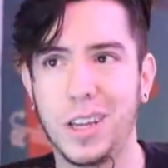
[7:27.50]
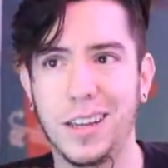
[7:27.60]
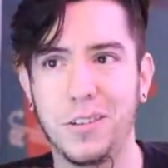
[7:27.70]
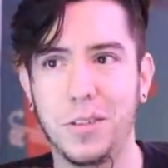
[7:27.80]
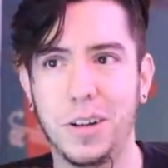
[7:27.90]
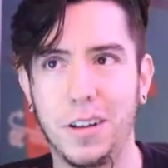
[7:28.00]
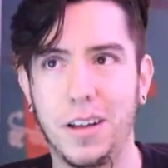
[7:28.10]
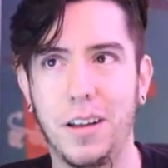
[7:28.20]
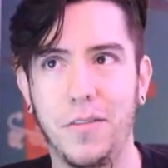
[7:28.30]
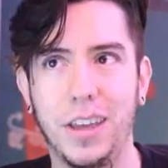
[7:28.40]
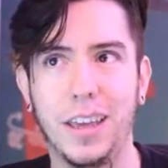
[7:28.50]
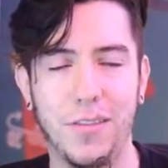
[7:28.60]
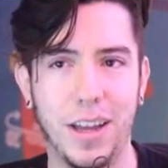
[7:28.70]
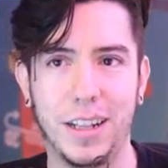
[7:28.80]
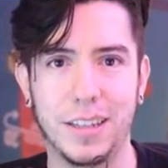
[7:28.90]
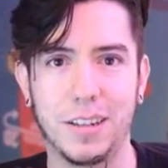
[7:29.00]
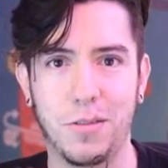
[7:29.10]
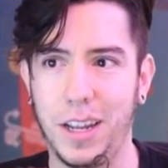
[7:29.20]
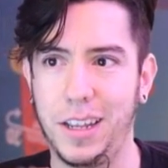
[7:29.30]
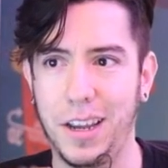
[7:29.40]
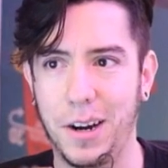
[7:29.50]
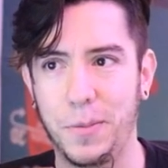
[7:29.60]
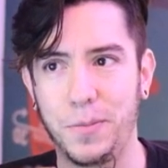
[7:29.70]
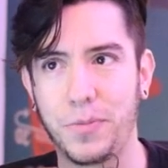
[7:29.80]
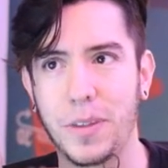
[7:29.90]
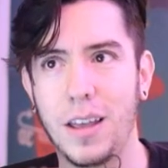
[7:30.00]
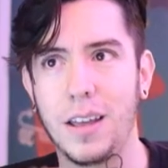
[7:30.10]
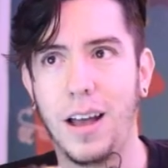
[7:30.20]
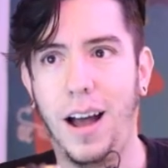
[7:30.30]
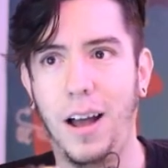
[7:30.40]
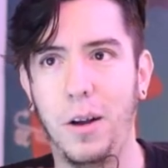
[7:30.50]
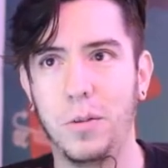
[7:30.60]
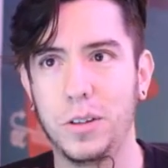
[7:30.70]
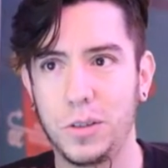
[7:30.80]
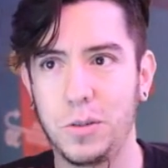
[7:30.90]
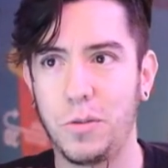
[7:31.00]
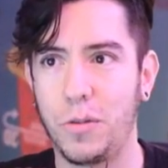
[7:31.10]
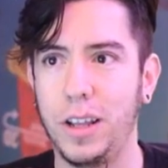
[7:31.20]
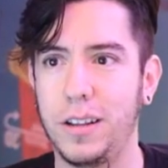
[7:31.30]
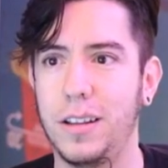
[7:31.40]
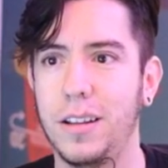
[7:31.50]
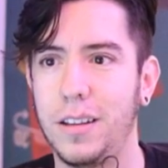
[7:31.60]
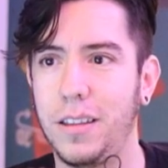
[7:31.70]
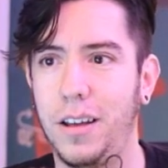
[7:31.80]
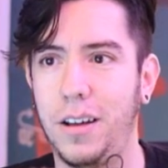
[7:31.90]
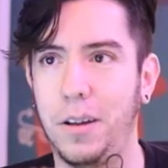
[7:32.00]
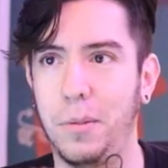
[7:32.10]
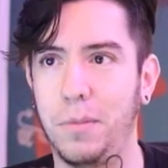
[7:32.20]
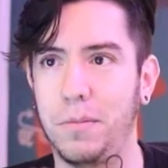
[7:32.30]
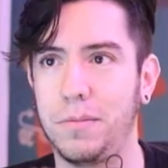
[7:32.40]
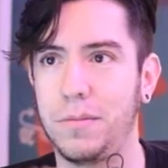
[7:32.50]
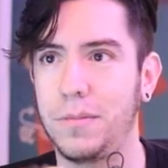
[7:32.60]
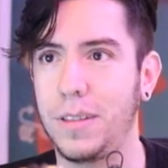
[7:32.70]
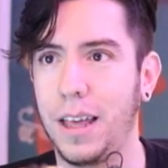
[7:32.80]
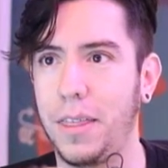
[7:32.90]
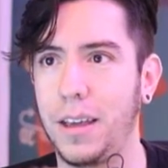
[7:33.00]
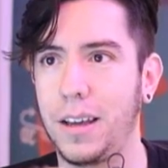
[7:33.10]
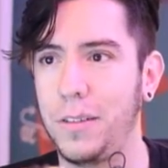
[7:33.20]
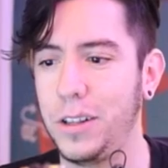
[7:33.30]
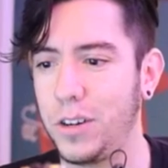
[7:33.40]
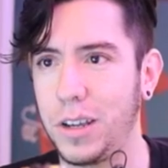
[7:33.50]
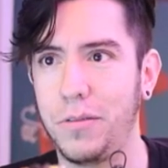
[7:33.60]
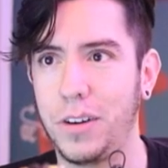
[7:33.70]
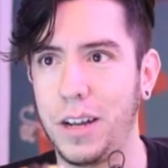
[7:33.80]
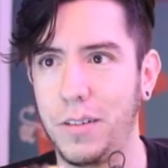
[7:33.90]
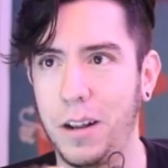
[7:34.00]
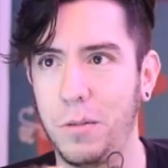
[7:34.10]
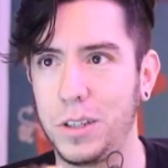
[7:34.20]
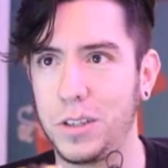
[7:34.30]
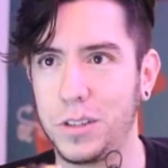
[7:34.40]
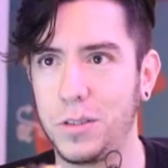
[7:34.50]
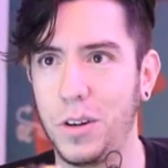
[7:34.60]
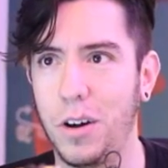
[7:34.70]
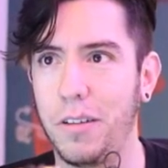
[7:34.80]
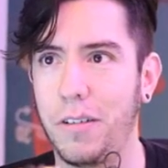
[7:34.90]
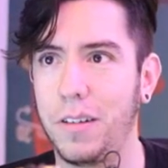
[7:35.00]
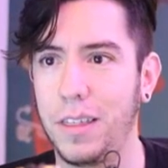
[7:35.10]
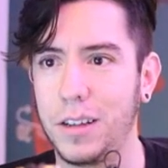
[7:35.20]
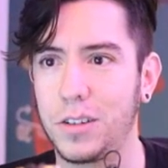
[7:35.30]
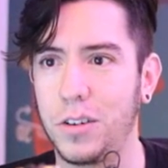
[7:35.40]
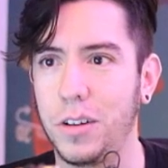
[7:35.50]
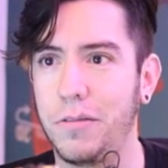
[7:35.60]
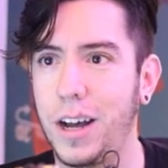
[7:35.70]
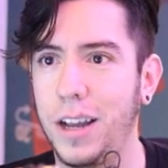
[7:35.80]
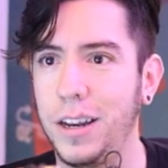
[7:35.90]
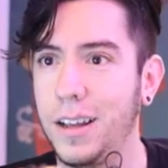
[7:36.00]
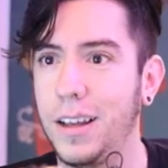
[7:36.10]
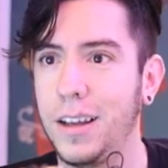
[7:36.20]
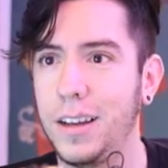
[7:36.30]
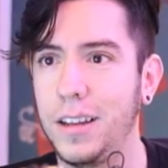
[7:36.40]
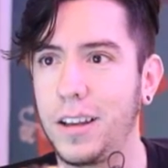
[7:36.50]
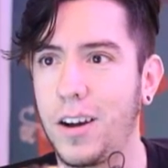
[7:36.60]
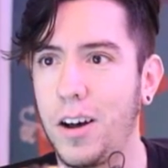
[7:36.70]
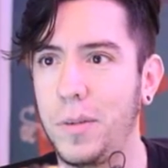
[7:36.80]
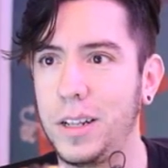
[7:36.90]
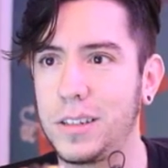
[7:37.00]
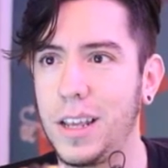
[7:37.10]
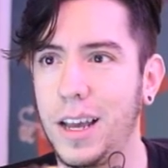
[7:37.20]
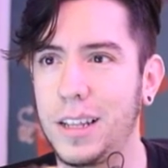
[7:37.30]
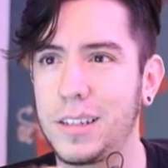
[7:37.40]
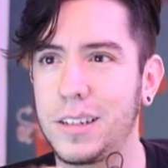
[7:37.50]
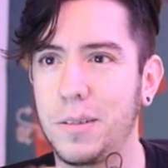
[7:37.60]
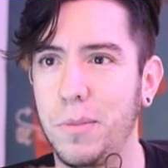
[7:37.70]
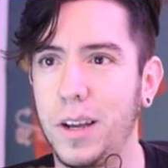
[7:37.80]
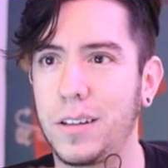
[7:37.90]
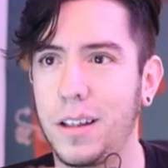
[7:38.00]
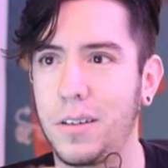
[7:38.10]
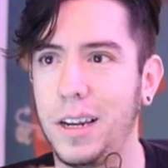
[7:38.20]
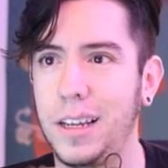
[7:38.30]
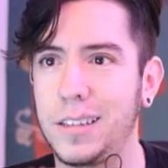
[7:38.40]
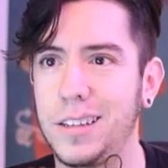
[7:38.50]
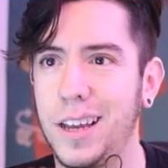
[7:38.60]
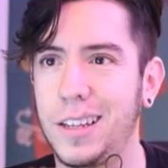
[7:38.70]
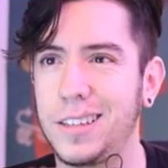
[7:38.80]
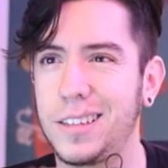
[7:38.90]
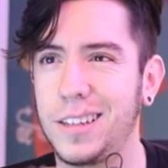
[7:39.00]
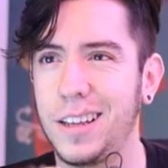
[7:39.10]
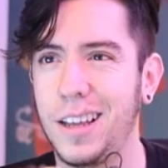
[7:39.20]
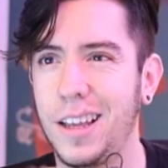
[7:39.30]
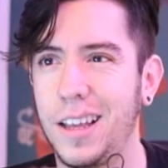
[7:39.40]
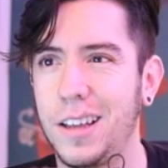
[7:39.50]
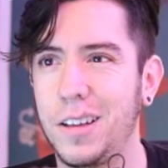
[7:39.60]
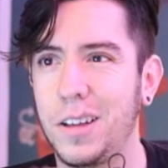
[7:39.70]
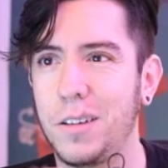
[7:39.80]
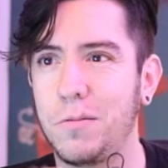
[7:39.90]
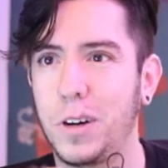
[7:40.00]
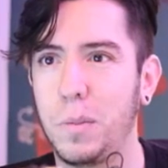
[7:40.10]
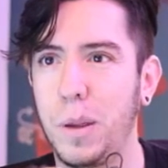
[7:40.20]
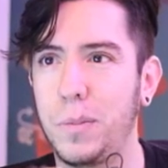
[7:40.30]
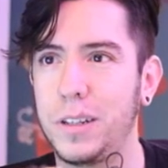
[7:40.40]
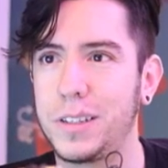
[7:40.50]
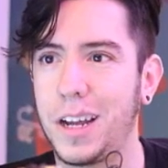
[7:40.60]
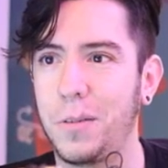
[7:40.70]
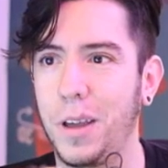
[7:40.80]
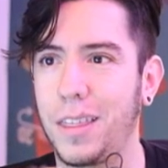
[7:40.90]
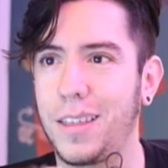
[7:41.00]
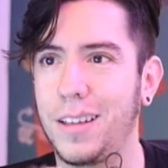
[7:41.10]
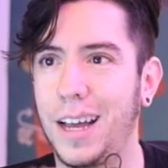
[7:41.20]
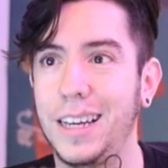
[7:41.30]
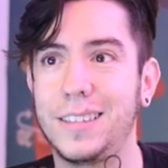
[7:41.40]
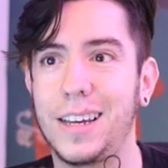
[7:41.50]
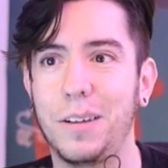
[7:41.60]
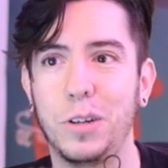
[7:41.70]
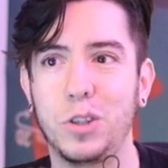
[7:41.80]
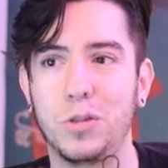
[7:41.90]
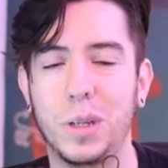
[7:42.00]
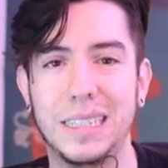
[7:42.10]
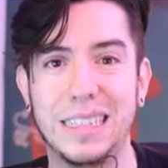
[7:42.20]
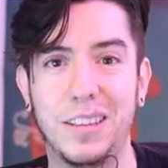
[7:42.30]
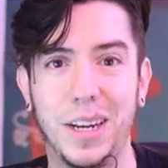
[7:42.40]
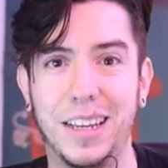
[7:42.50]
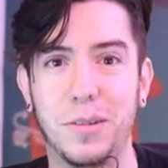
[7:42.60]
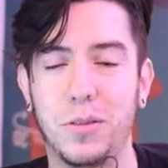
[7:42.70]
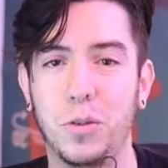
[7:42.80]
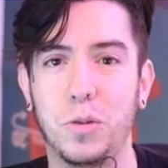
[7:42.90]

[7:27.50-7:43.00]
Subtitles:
talking of a big event right here. I want to read the I think I've been talking forever. I want just to know if everything's going fine. In the comments, yes. Bigger than release, yes. What did people start with? I started with 2.23,